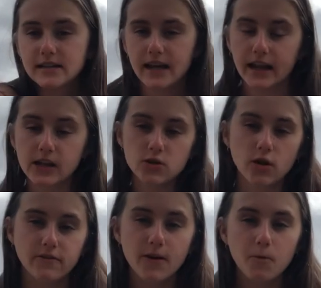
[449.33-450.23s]
taking your
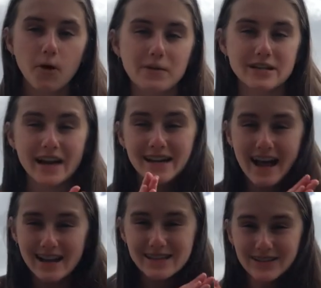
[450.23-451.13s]
dog for a walk, which I can
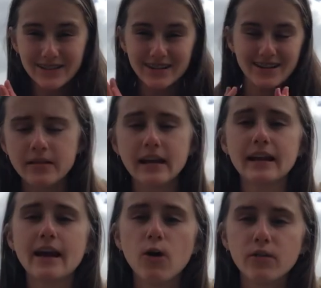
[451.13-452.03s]
now do. With
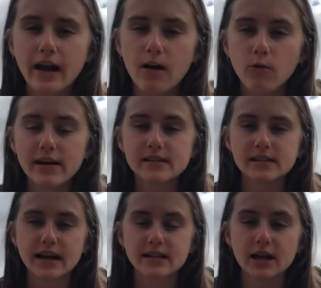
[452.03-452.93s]
eating healthy, I
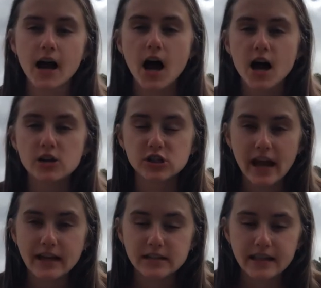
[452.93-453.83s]
always like to
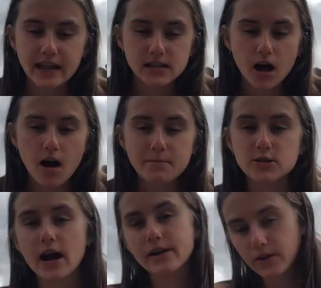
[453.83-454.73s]
change things up,
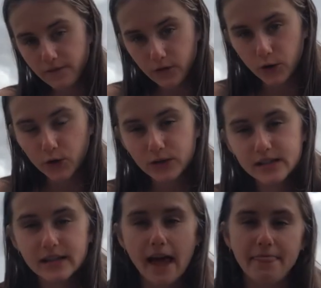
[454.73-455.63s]
try new
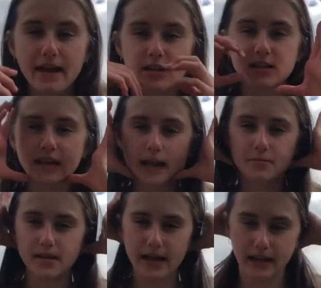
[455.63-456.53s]
foods, and that just
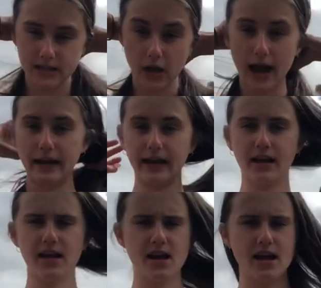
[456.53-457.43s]
keeps it
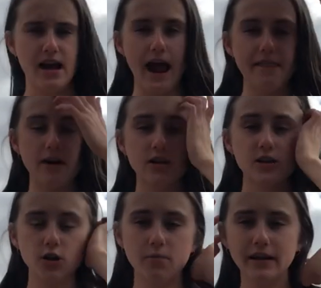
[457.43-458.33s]
exciting. And there are
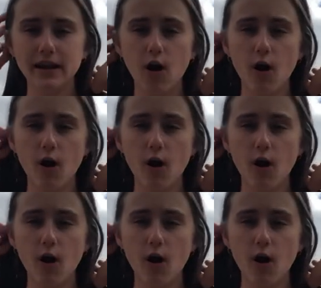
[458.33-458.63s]
so many